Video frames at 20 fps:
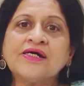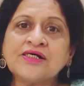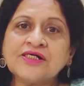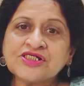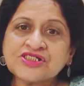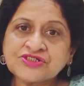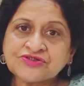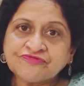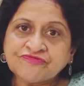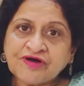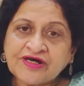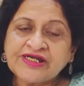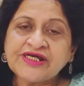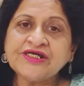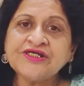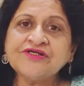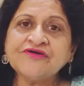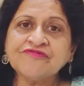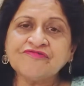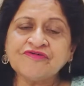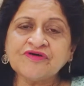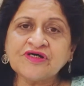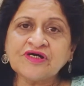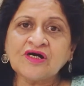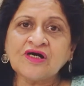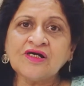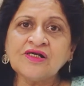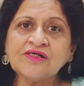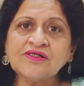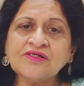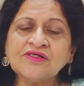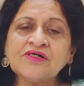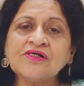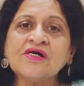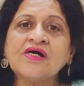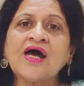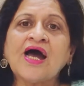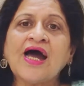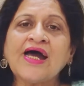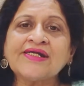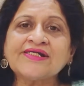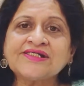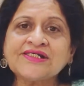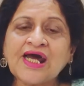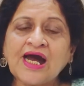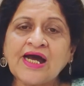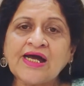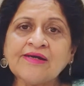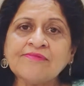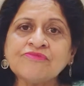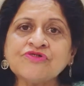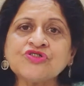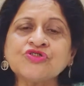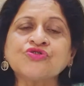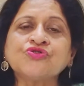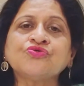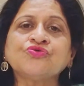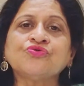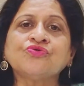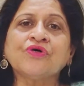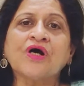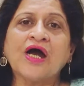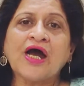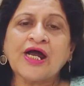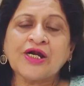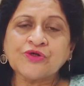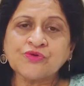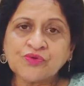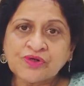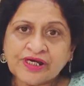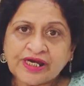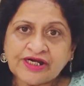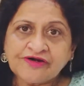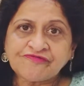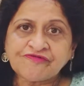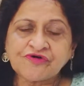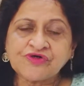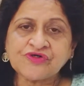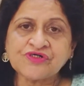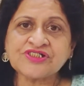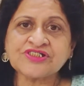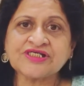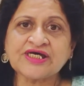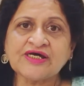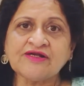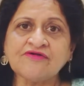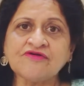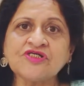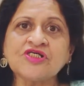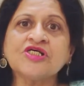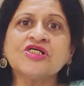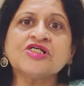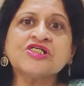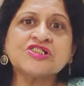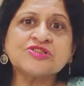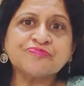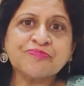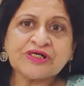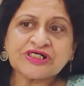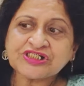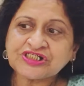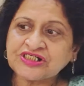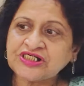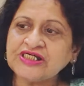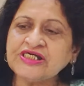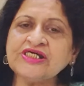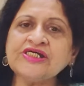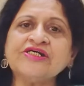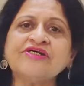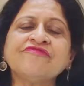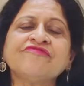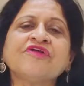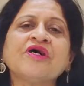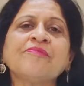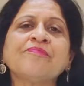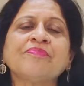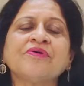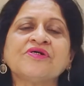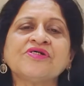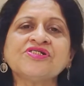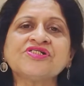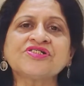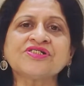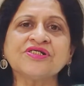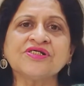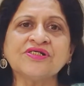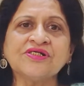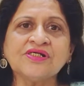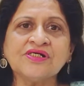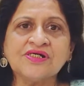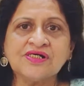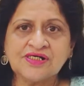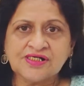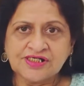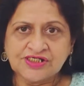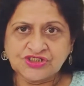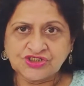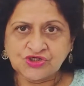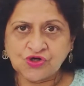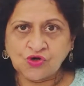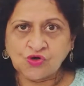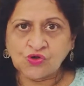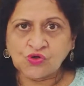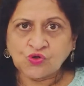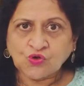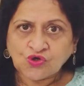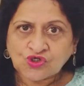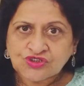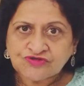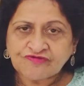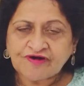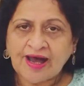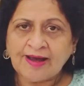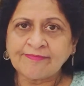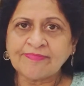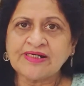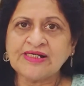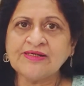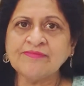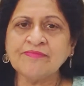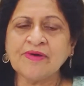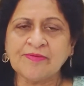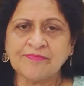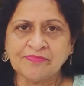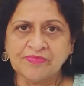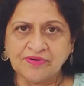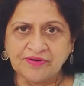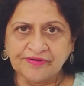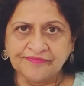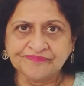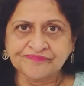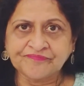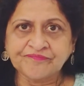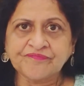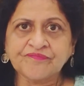It's very difficult at times to advocate for yourself, especially if that person is your close family member.